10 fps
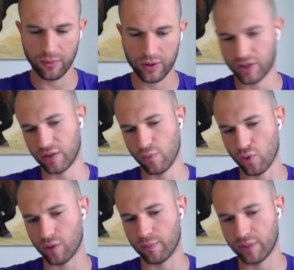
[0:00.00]
which is
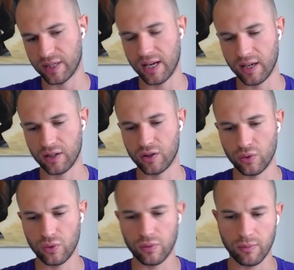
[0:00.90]
more pertaining
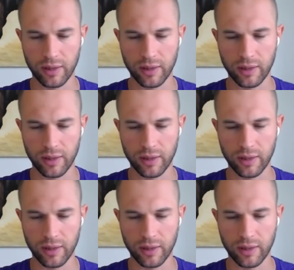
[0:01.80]
to